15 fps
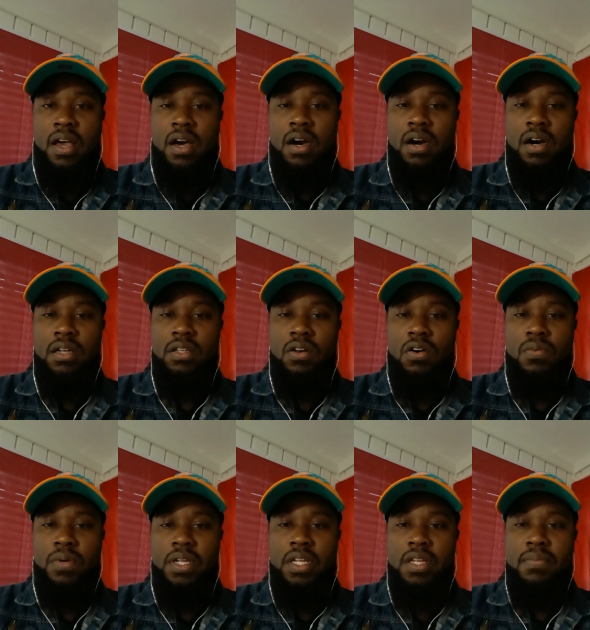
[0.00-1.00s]
uh, along
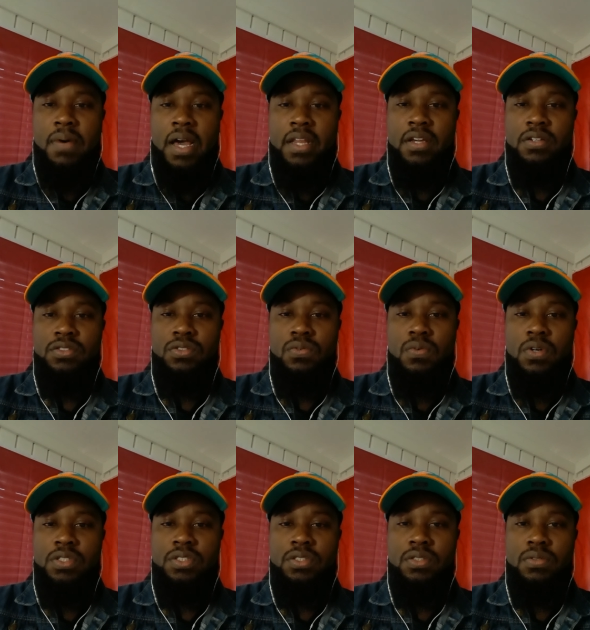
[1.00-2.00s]
with anybody else who
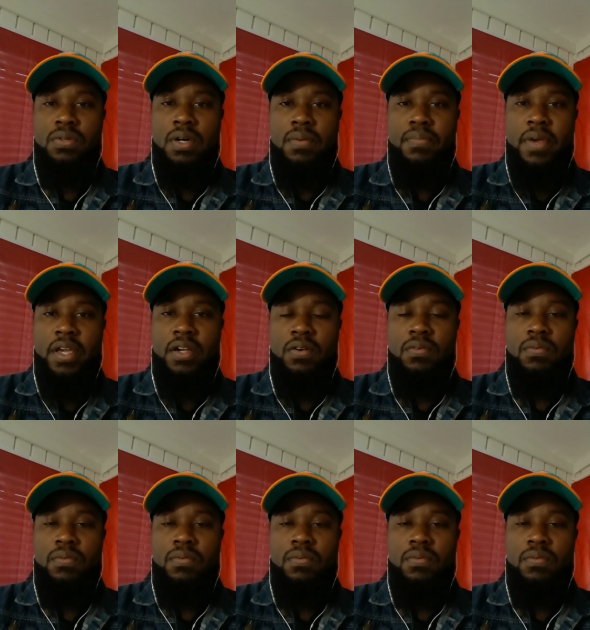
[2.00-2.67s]
wants to uh, make a,